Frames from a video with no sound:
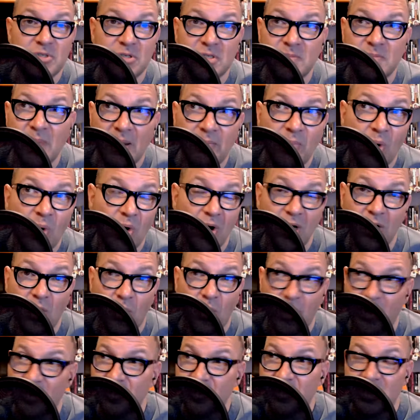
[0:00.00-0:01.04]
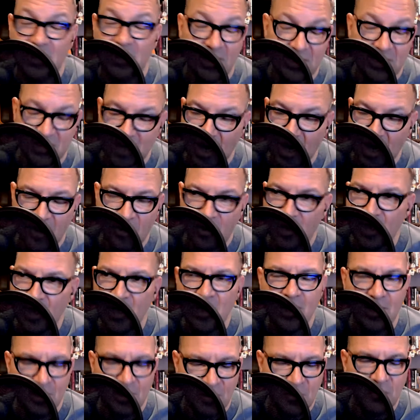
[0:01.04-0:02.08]
You spend more on lawyers than the entire
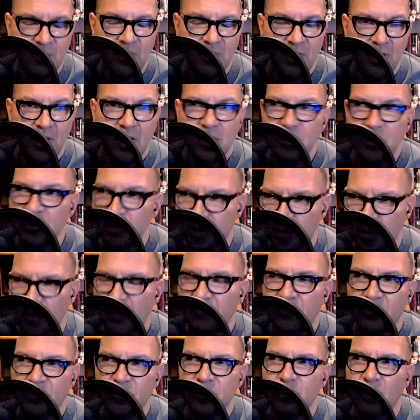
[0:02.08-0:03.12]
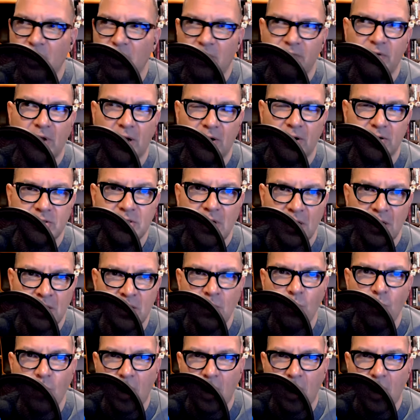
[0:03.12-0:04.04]
EU. You do it for twelve years, and you